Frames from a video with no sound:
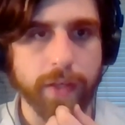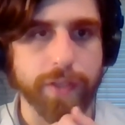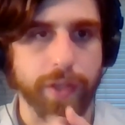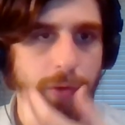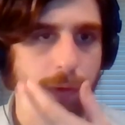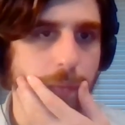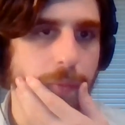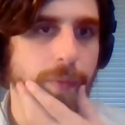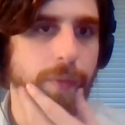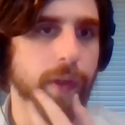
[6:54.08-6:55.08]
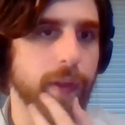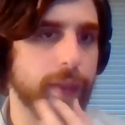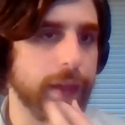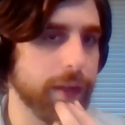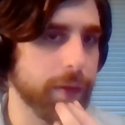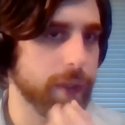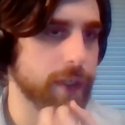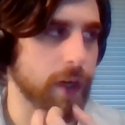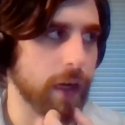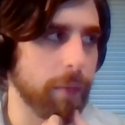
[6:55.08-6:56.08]
So the thing that I want
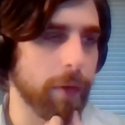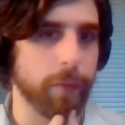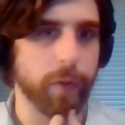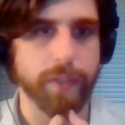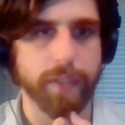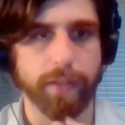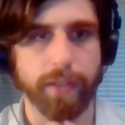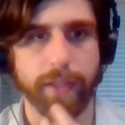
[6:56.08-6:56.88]
to talk about most,